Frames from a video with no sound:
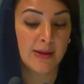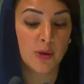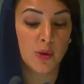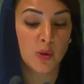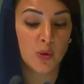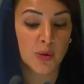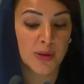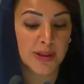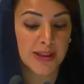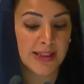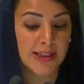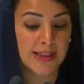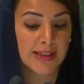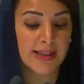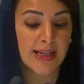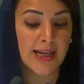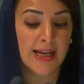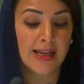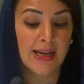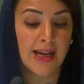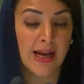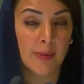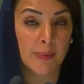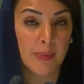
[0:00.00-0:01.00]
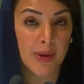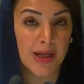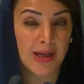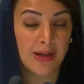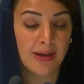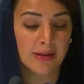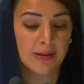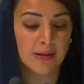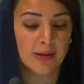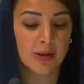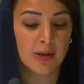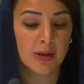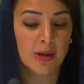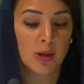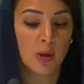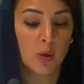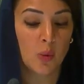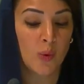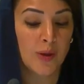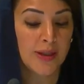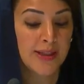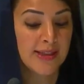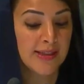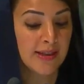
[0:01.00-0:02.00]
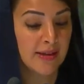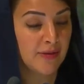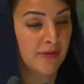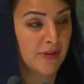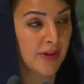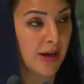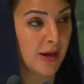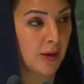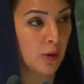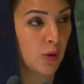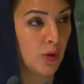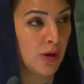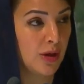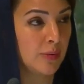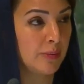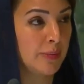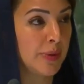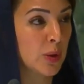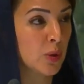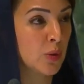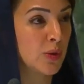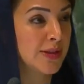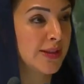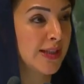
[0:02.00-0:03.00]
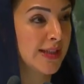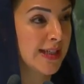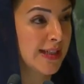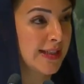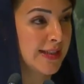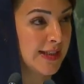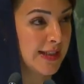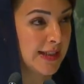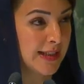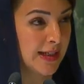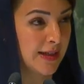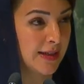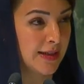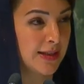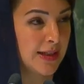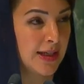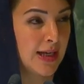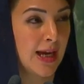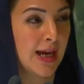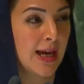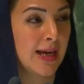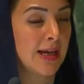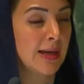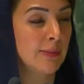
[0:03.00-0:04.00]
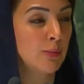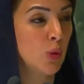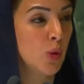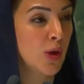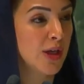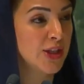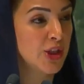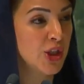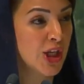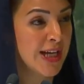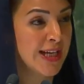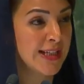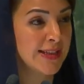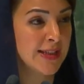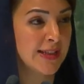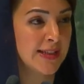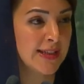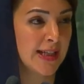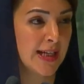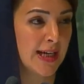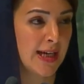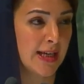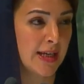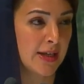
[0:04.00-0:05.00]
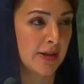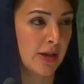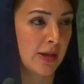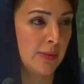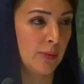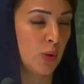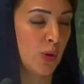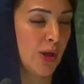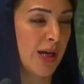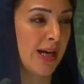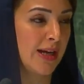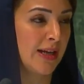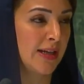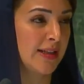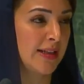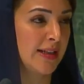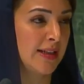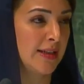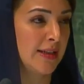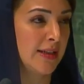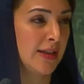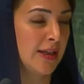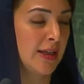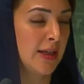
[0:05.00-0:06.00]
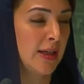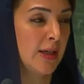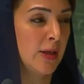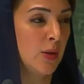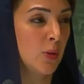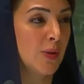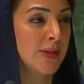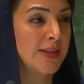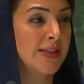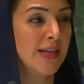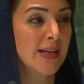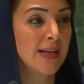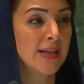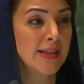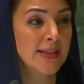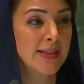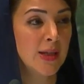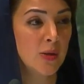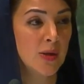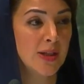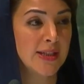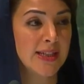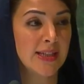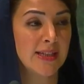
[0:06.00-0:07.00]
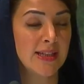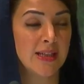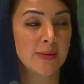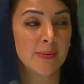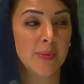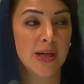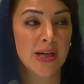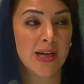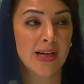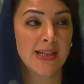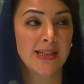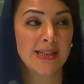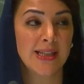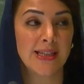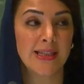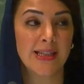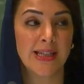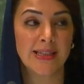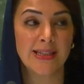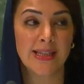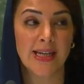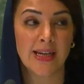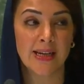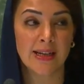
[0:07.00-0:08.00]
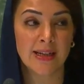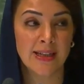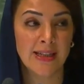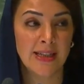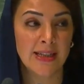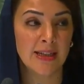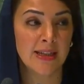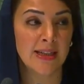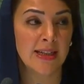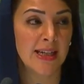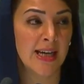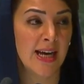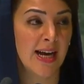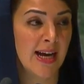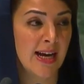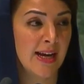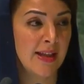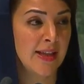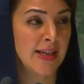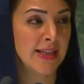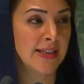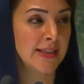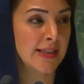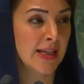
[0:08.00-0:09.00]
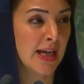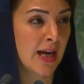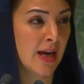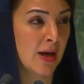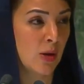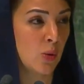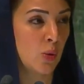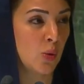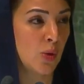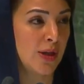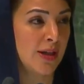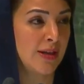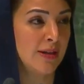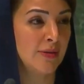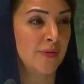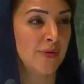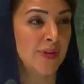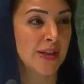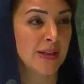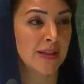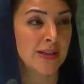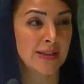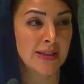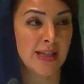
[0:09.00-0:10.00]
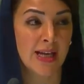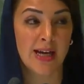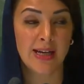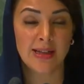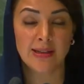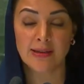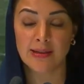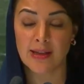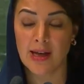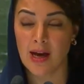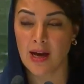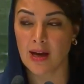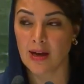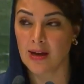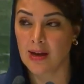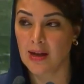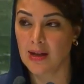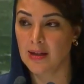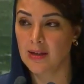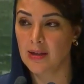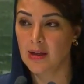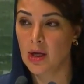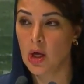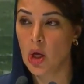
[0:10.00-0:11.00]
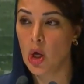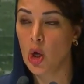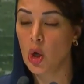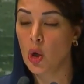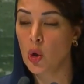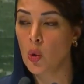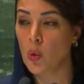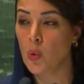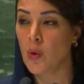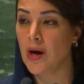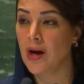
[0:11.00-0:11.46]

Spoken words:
We must restore hope and be optimistic regarding our ability to confront climate change. The UAE believes that the transformation of the energy sector